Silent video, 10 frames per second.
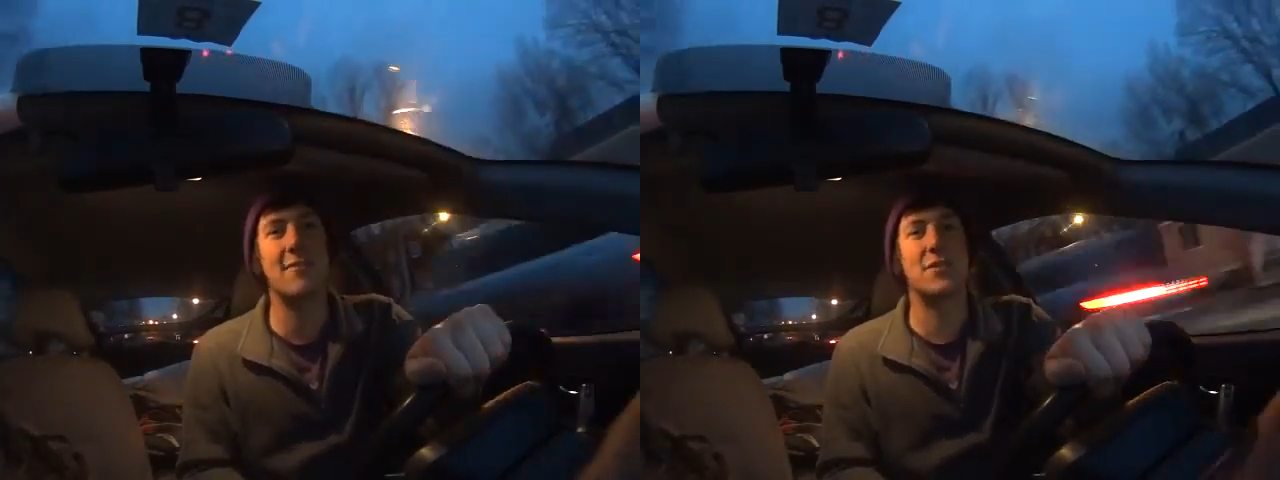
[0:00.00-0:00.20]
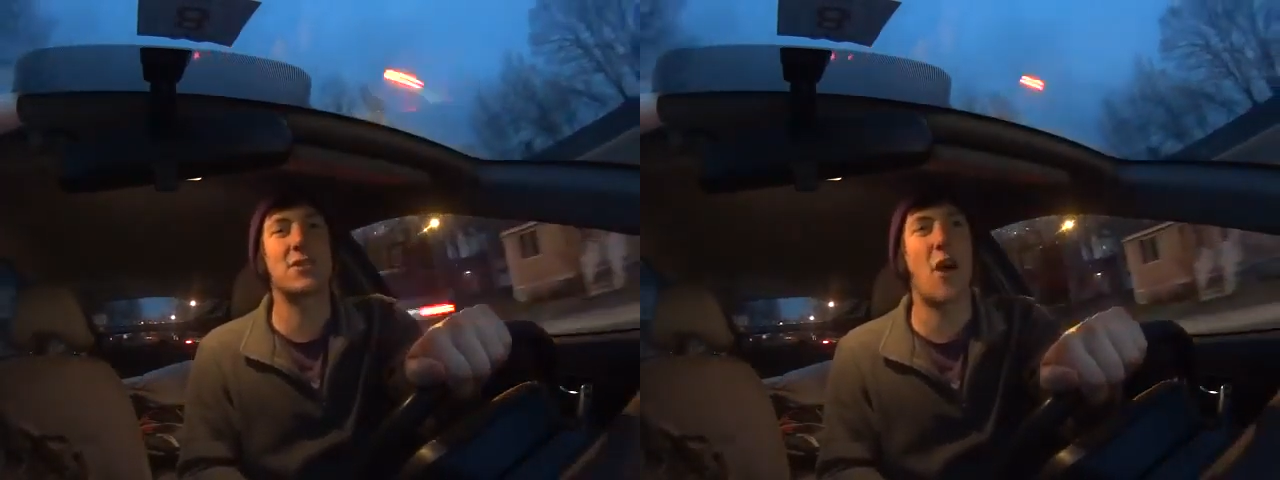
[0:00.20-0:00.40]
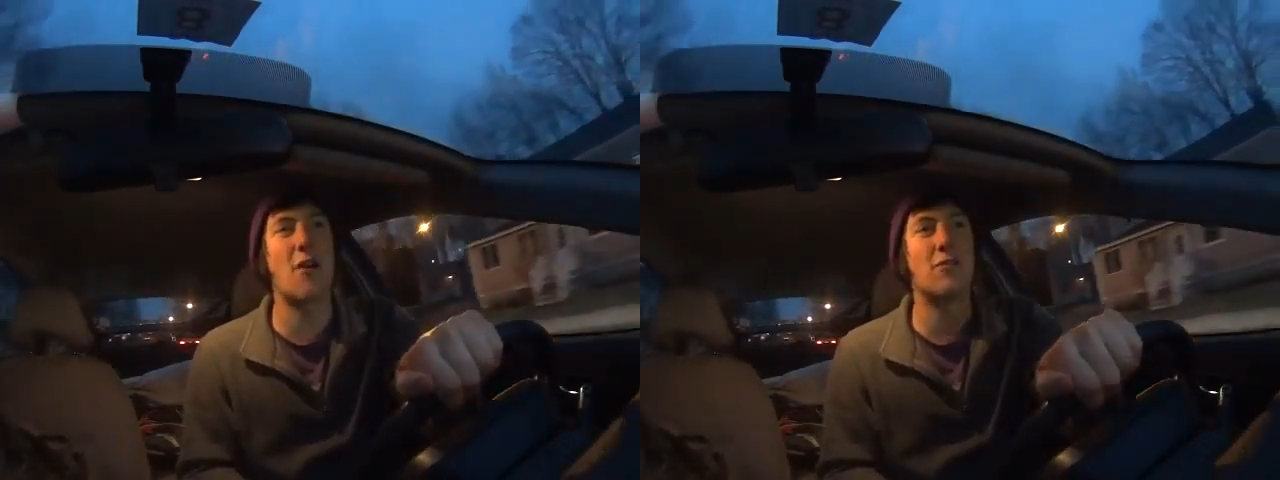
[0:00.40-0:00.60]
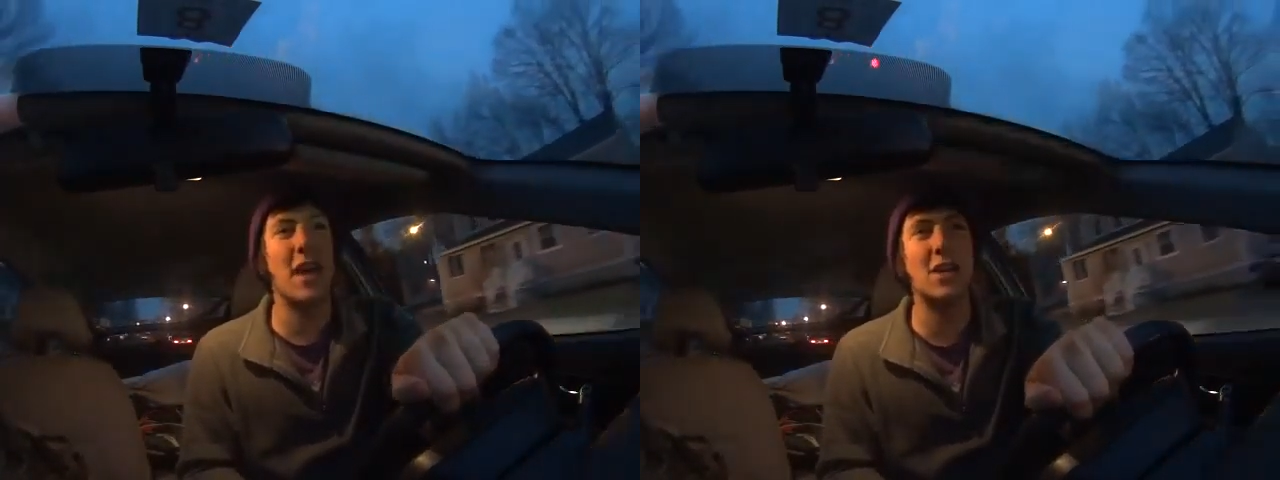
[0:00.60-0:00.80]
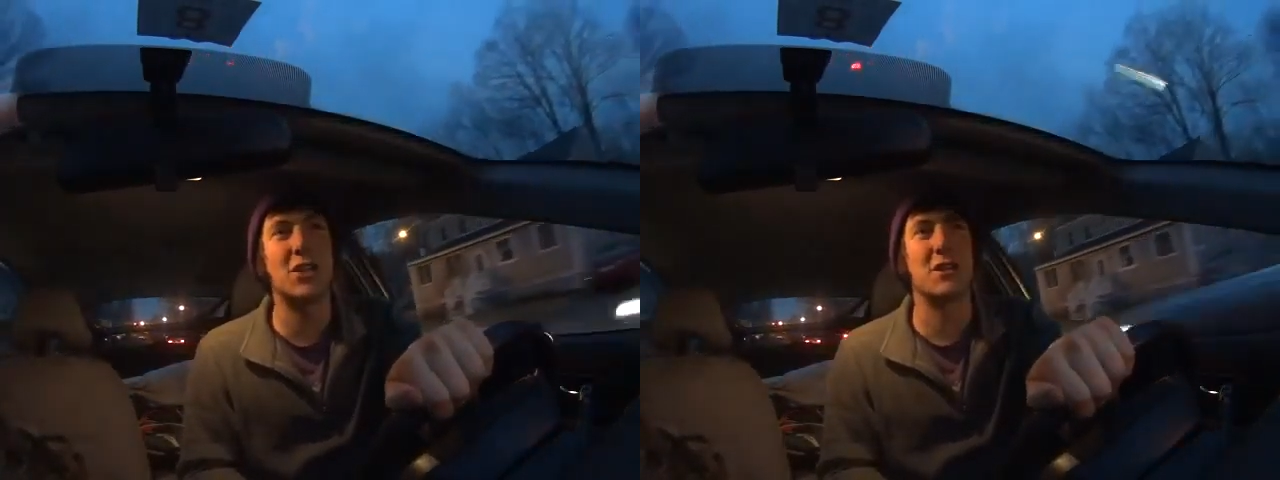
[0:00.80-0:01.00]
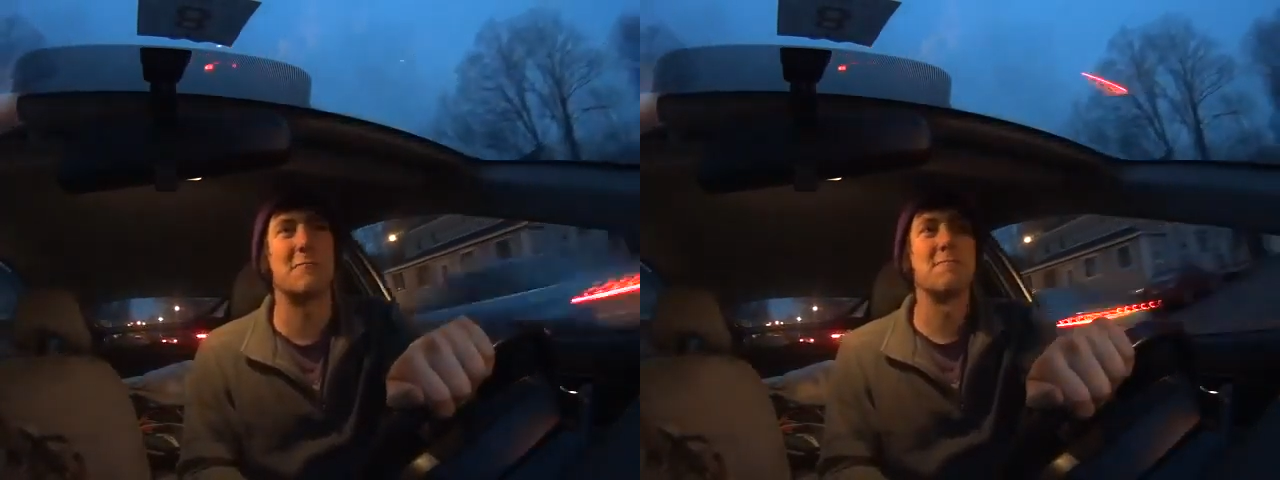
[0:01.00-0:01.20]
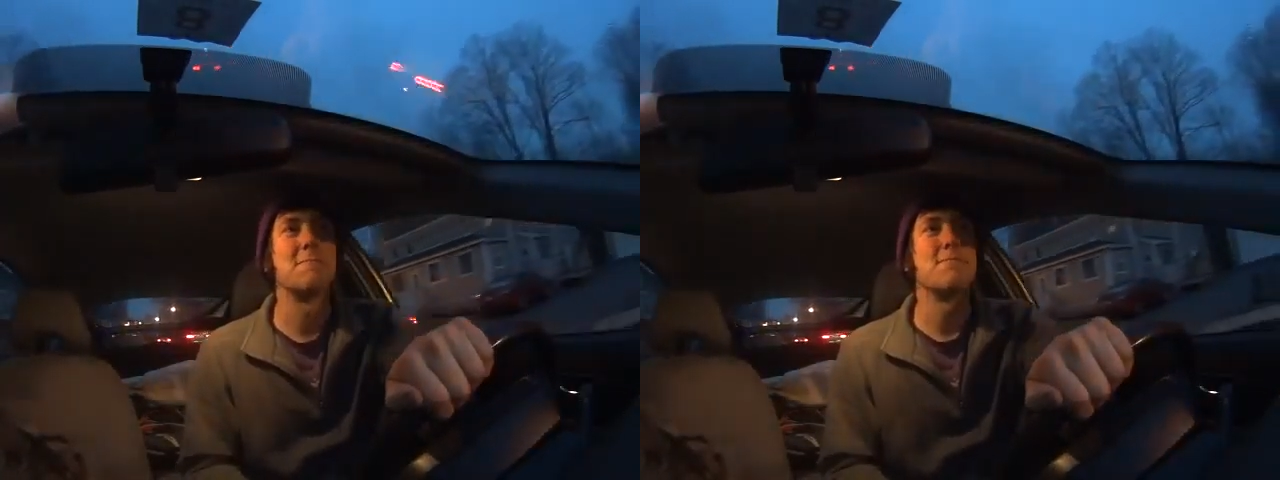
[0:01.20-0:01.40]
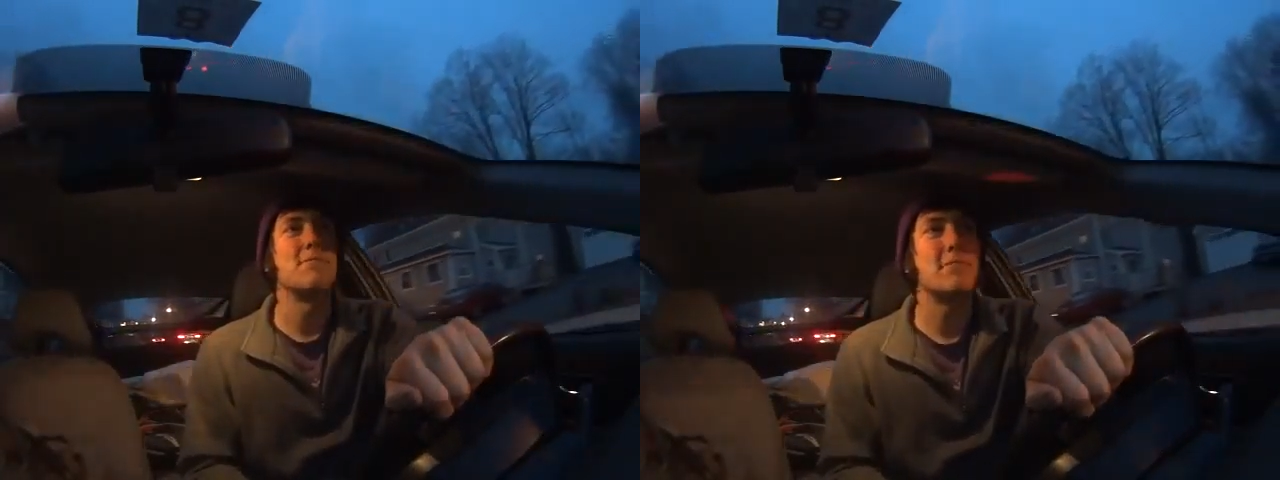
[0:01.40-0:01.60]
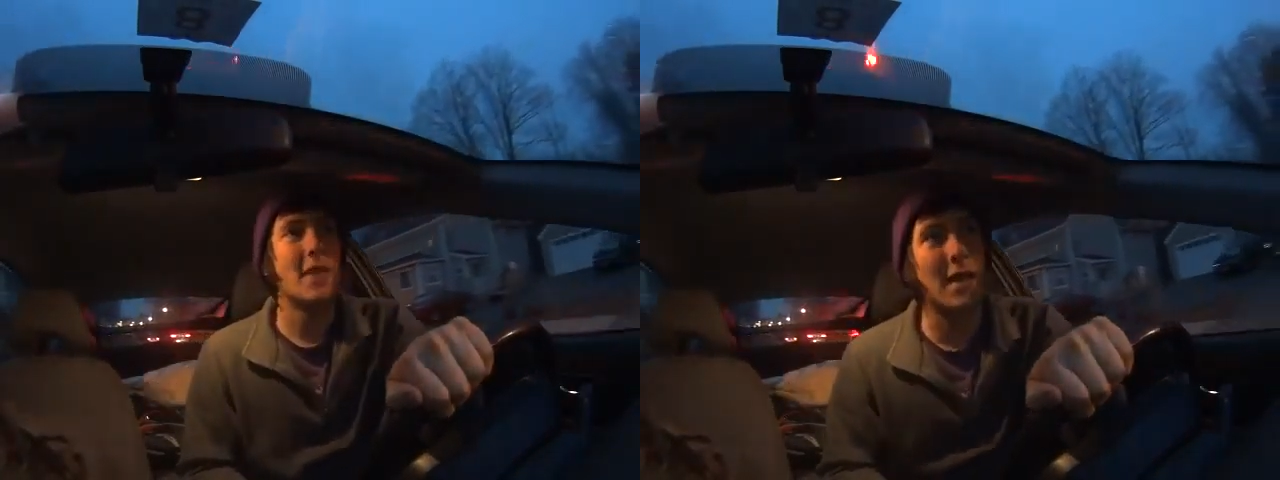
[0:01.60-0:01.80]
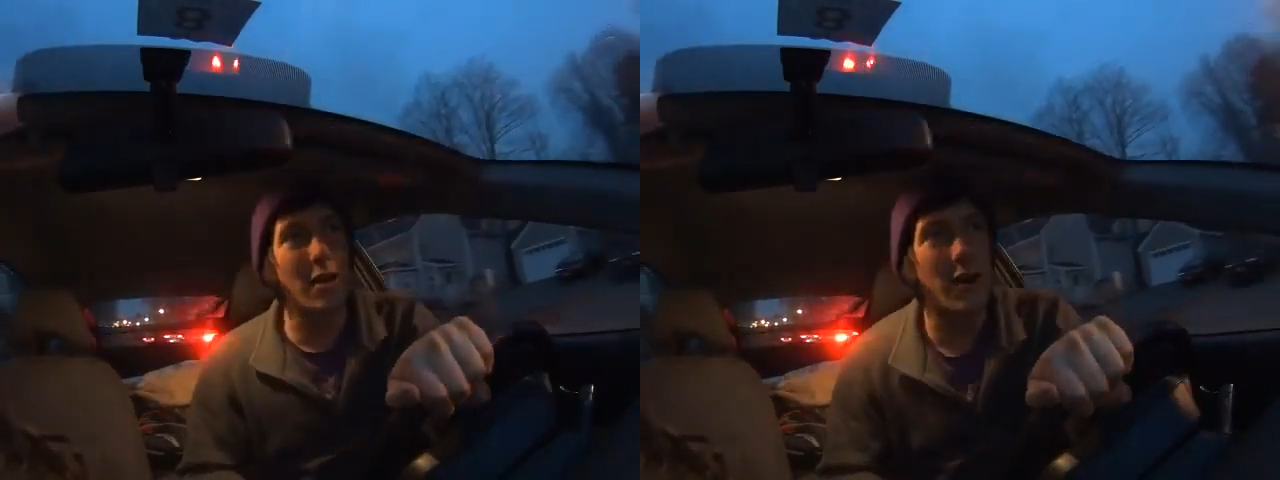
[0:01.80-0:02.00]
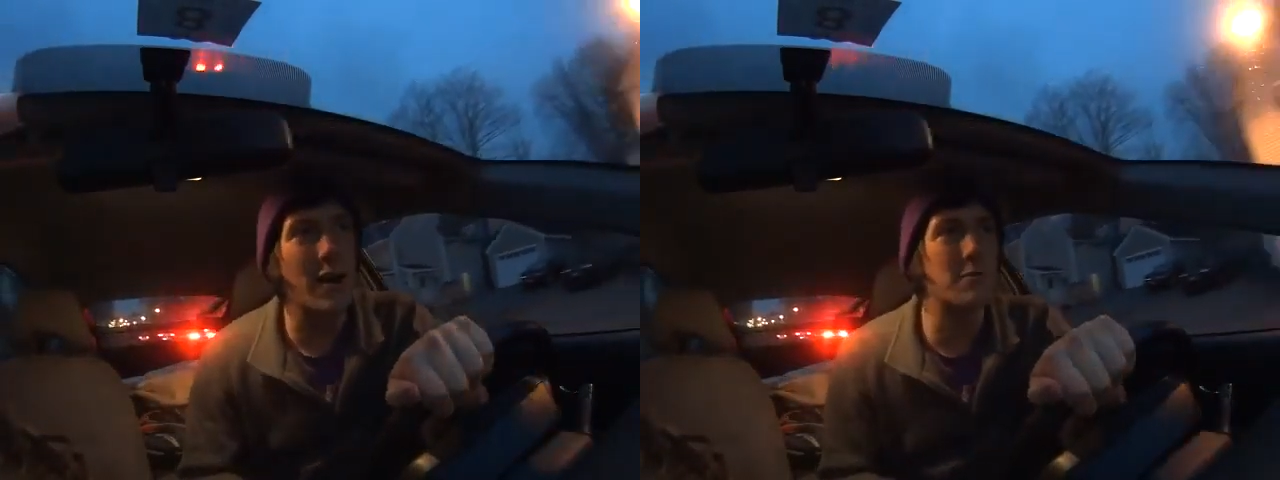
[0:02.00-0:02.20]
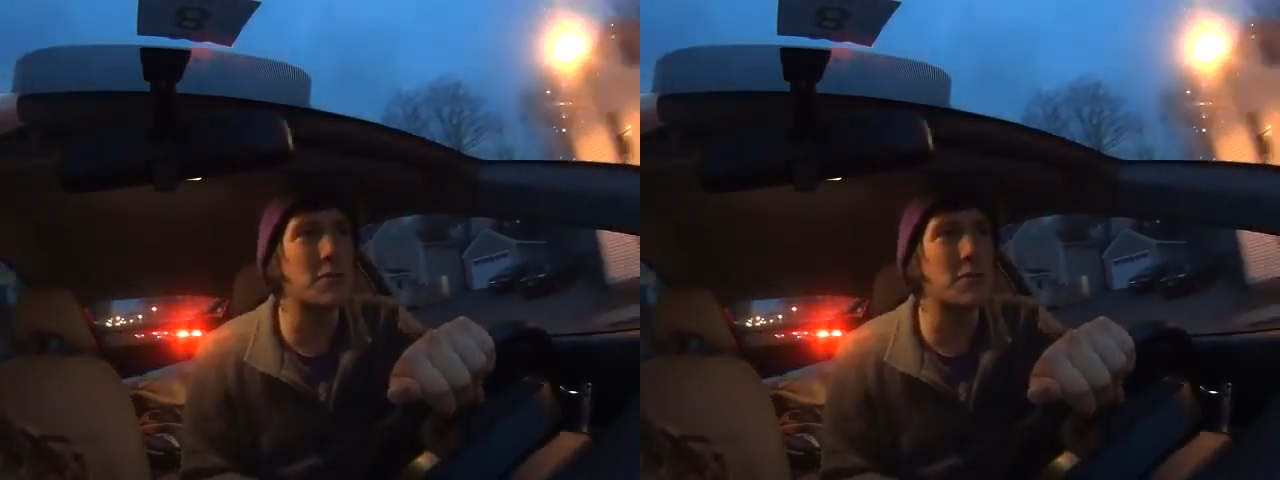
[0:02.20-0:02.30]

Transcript: of starvation. And here I am